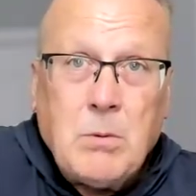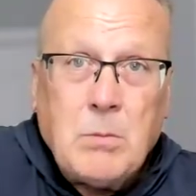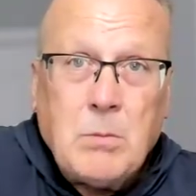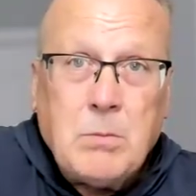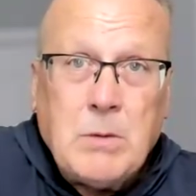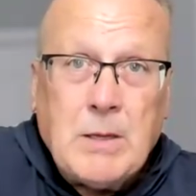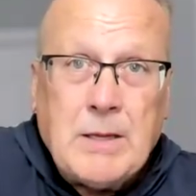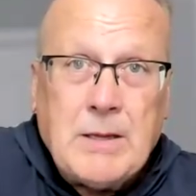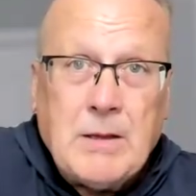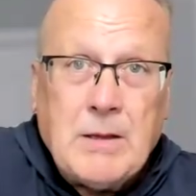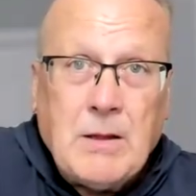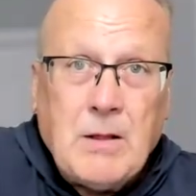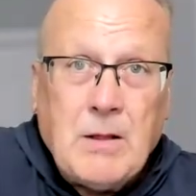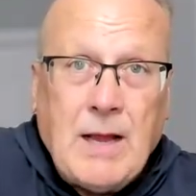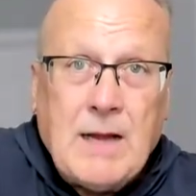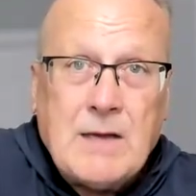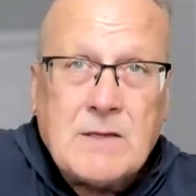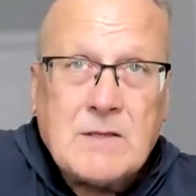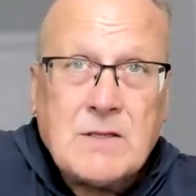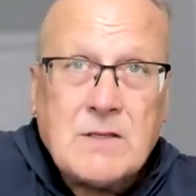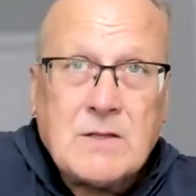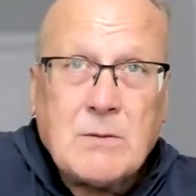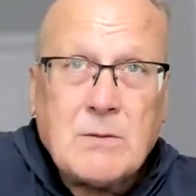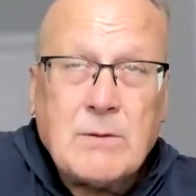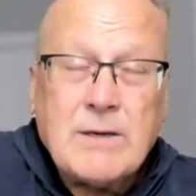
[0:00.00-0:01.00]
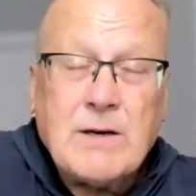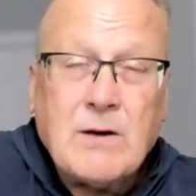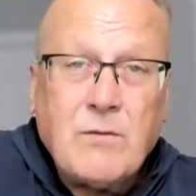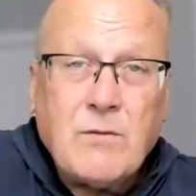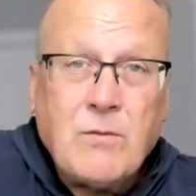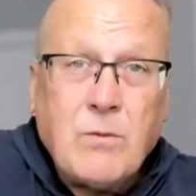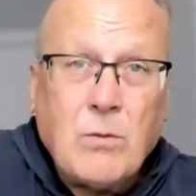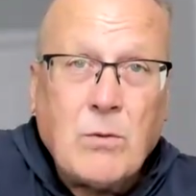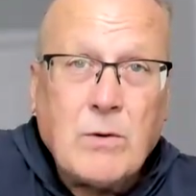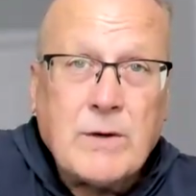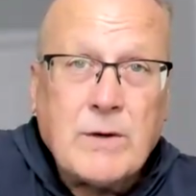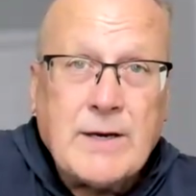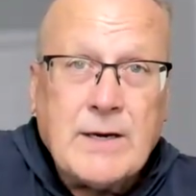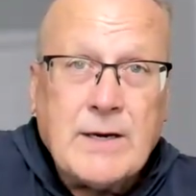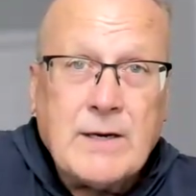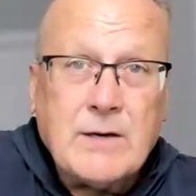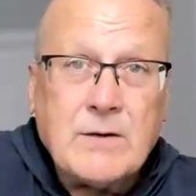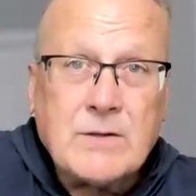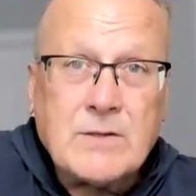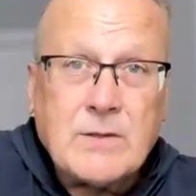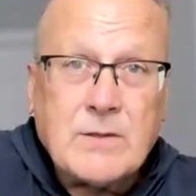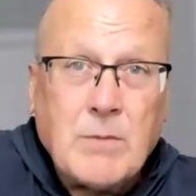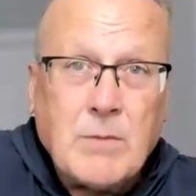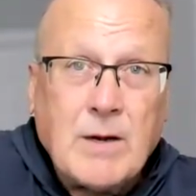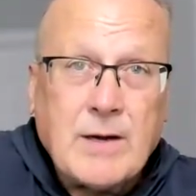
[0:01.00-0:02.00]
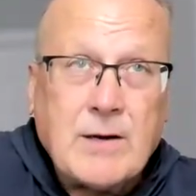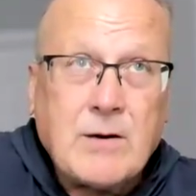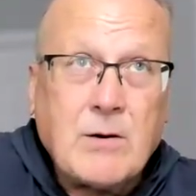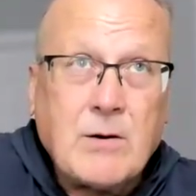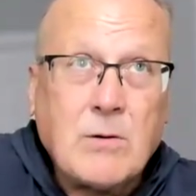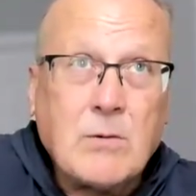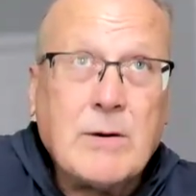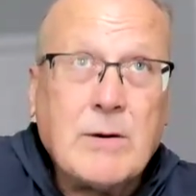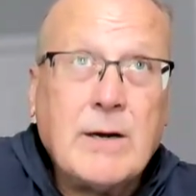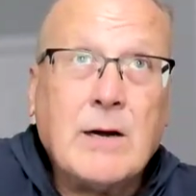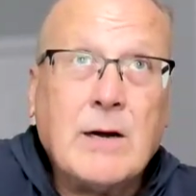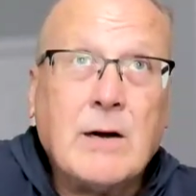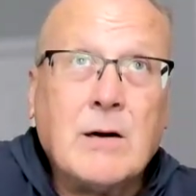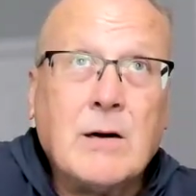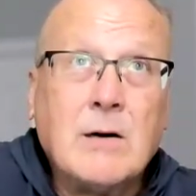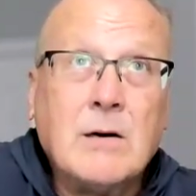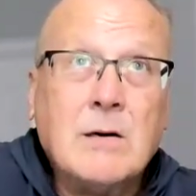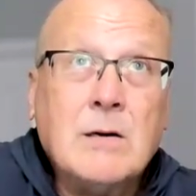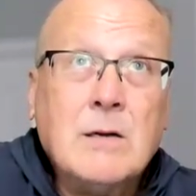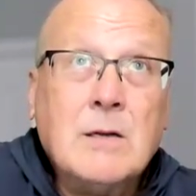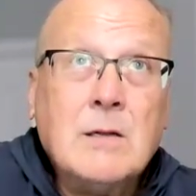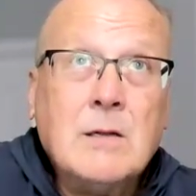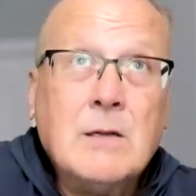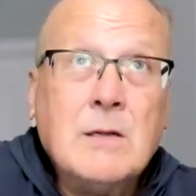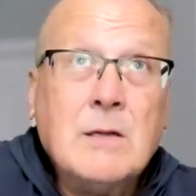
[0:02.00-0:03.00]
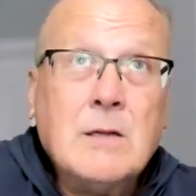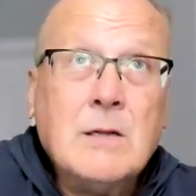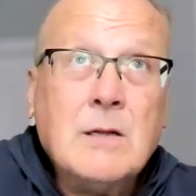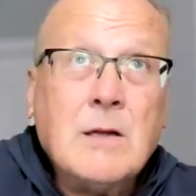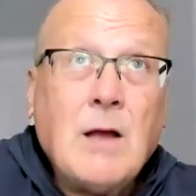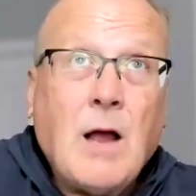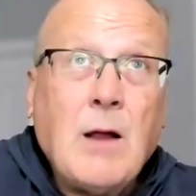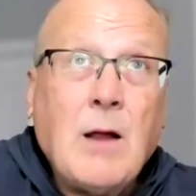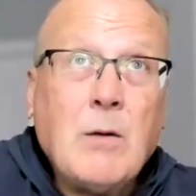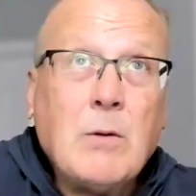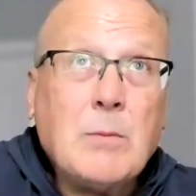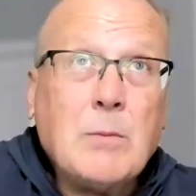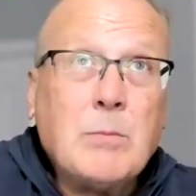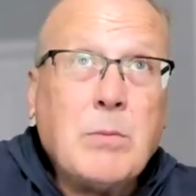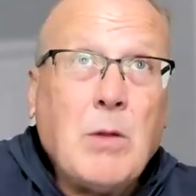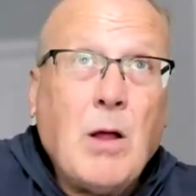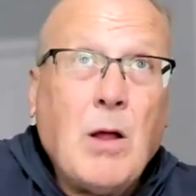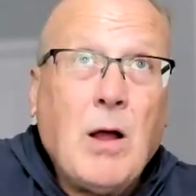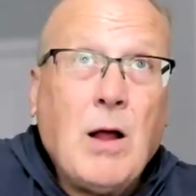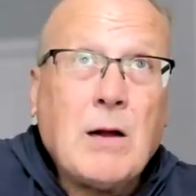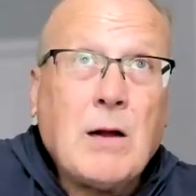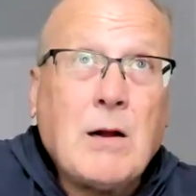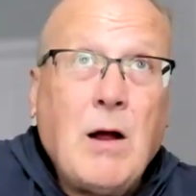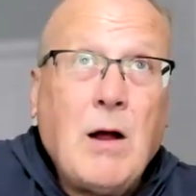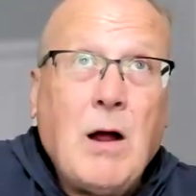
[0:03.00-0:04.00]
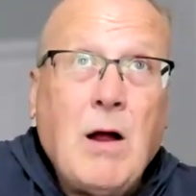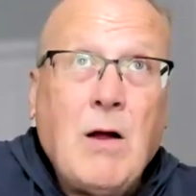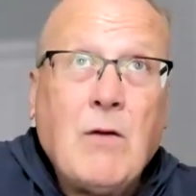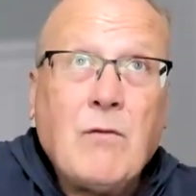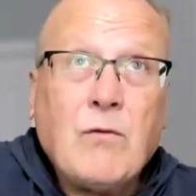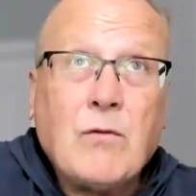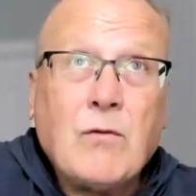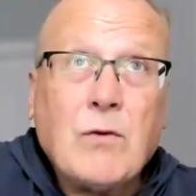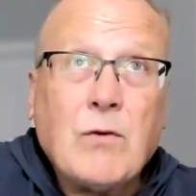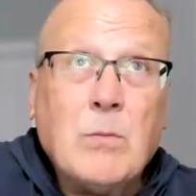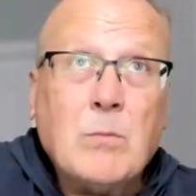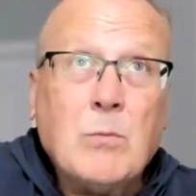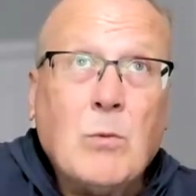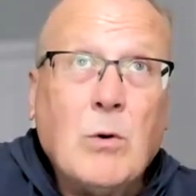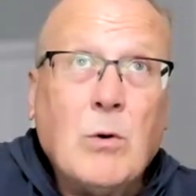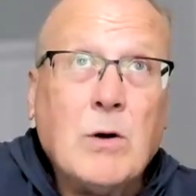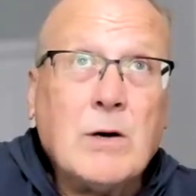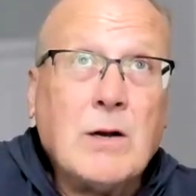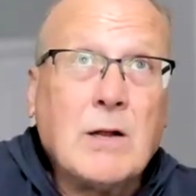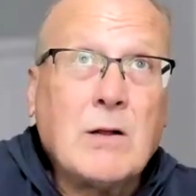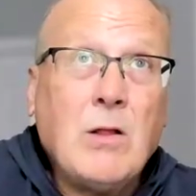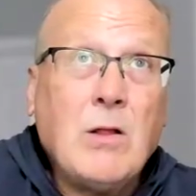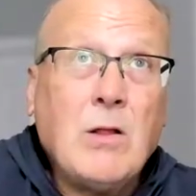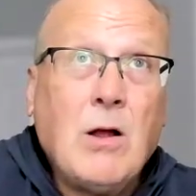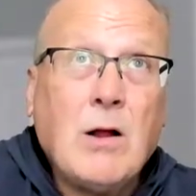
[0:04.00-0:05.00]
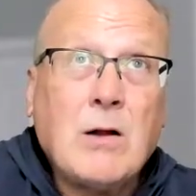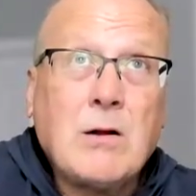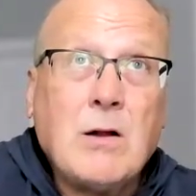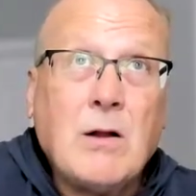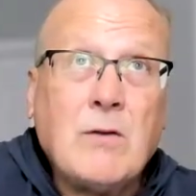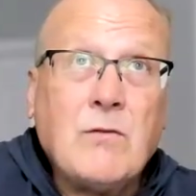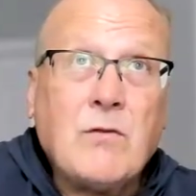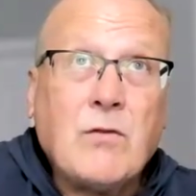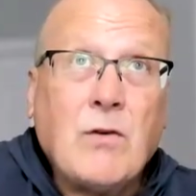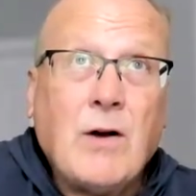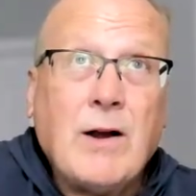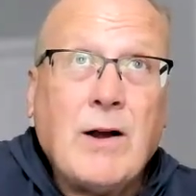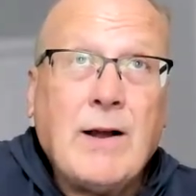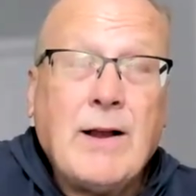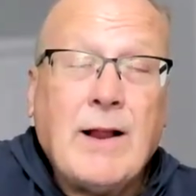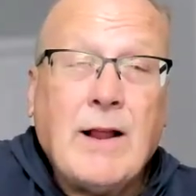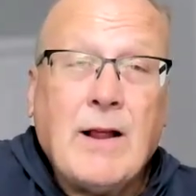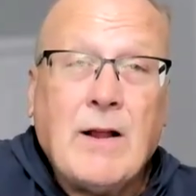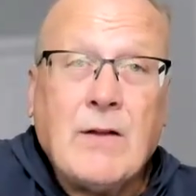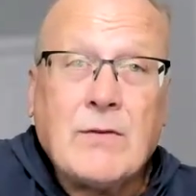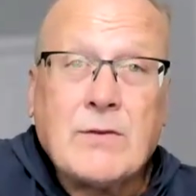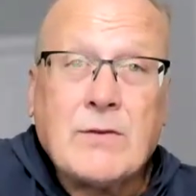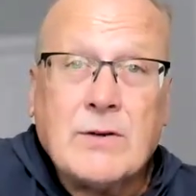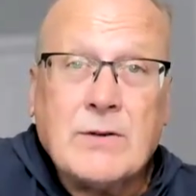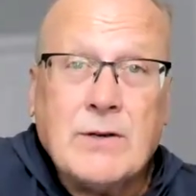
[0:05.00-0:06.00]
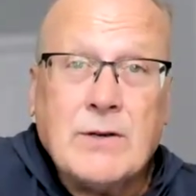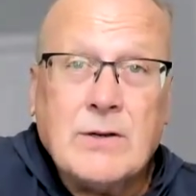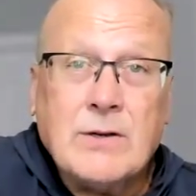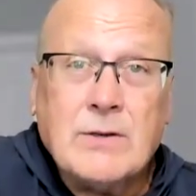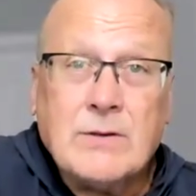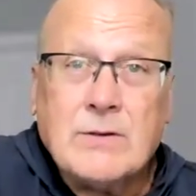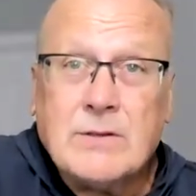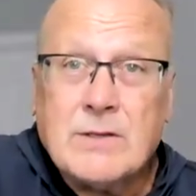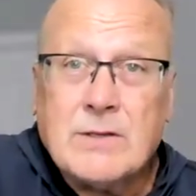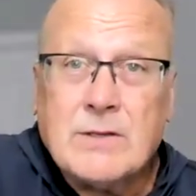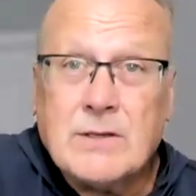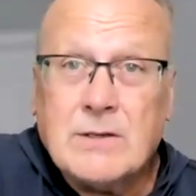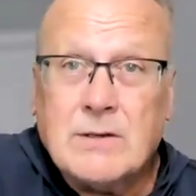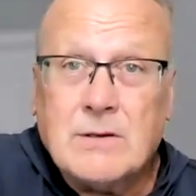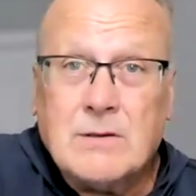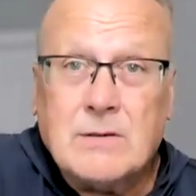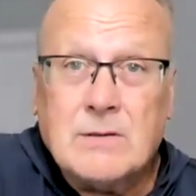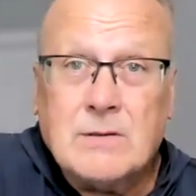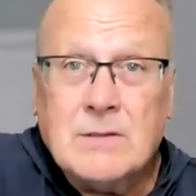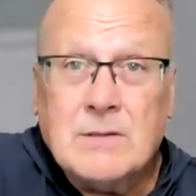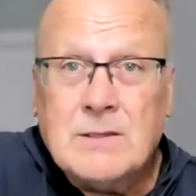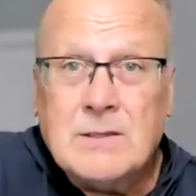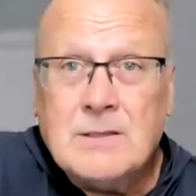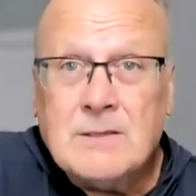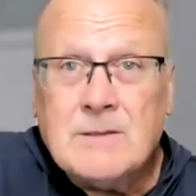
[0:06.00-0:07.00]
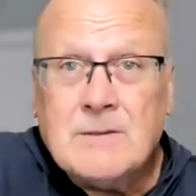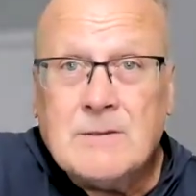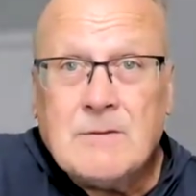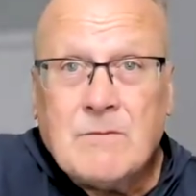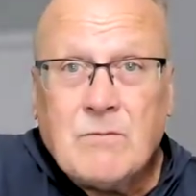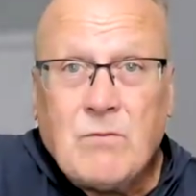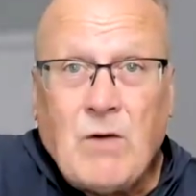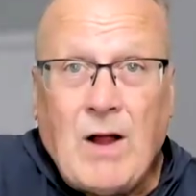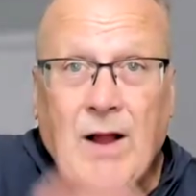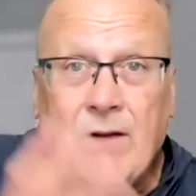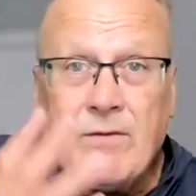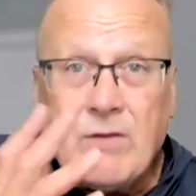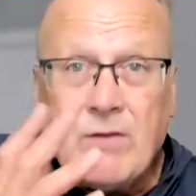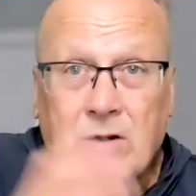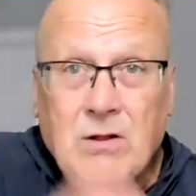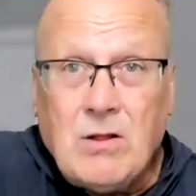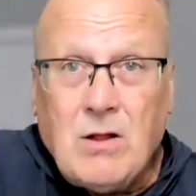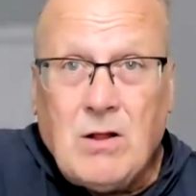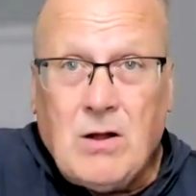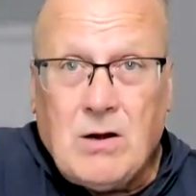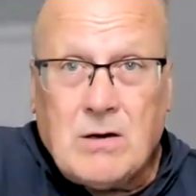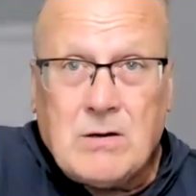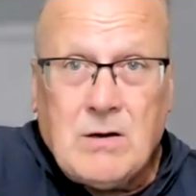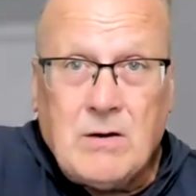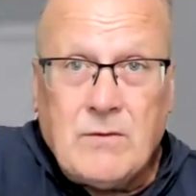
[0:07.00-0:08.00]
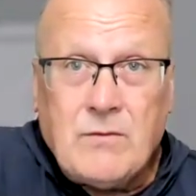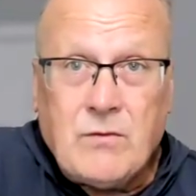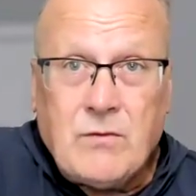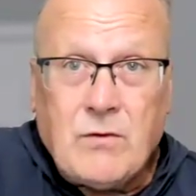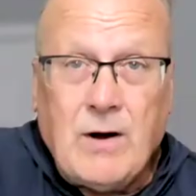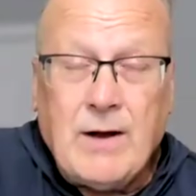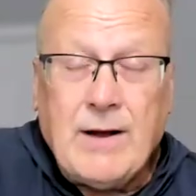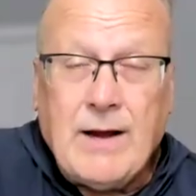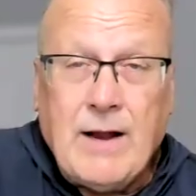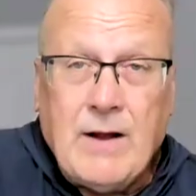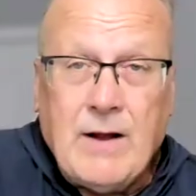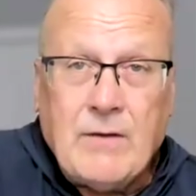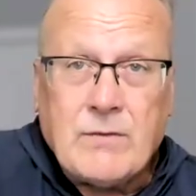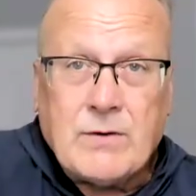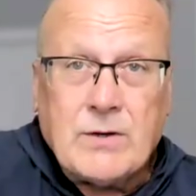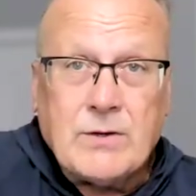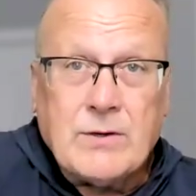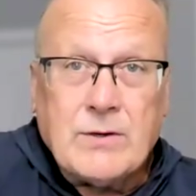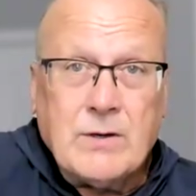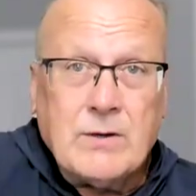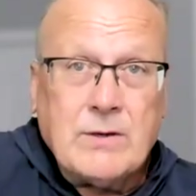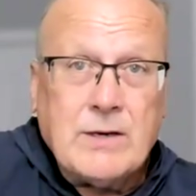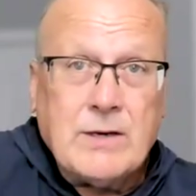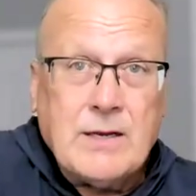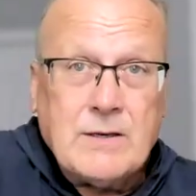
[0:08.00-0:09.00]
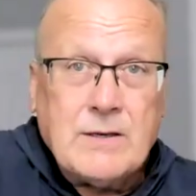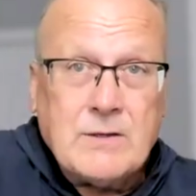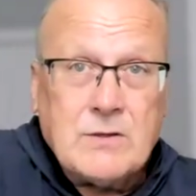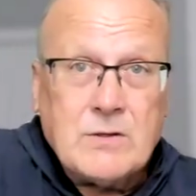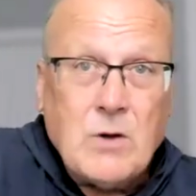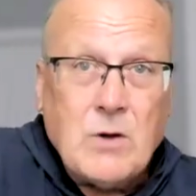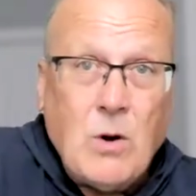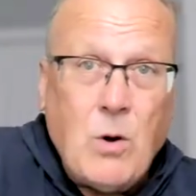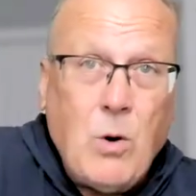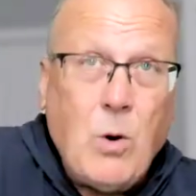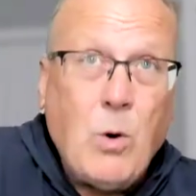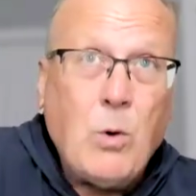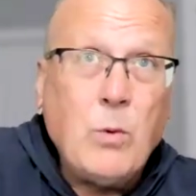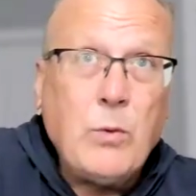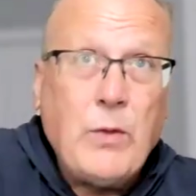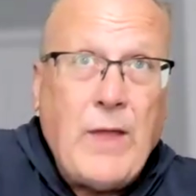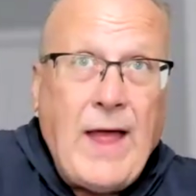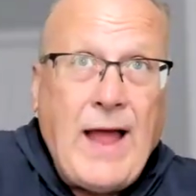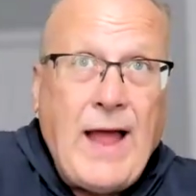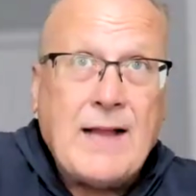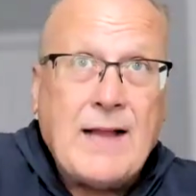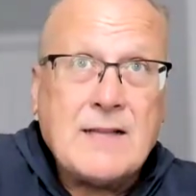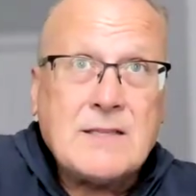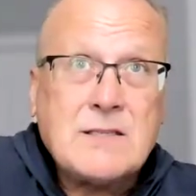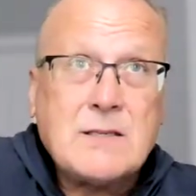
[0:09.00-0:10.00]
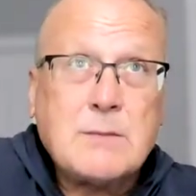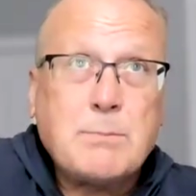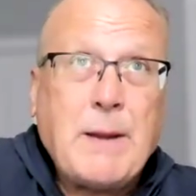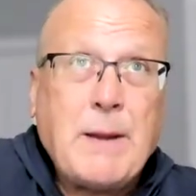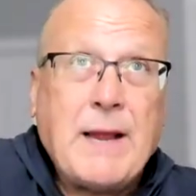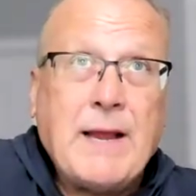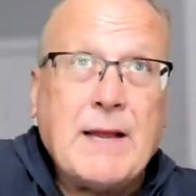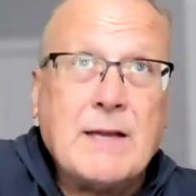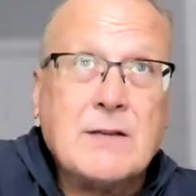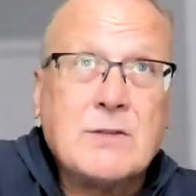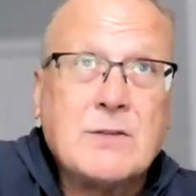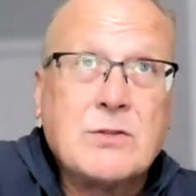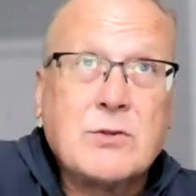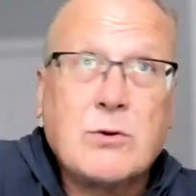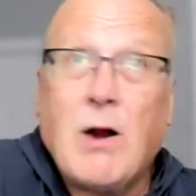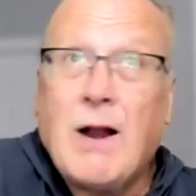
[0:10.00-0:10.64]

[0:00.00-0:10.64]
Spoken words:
Probably the last 3 or 4 years of my career, I would block off from 1 o'clock on Friday afternoon till 5 o'clock on Friday afternoon and hold that space.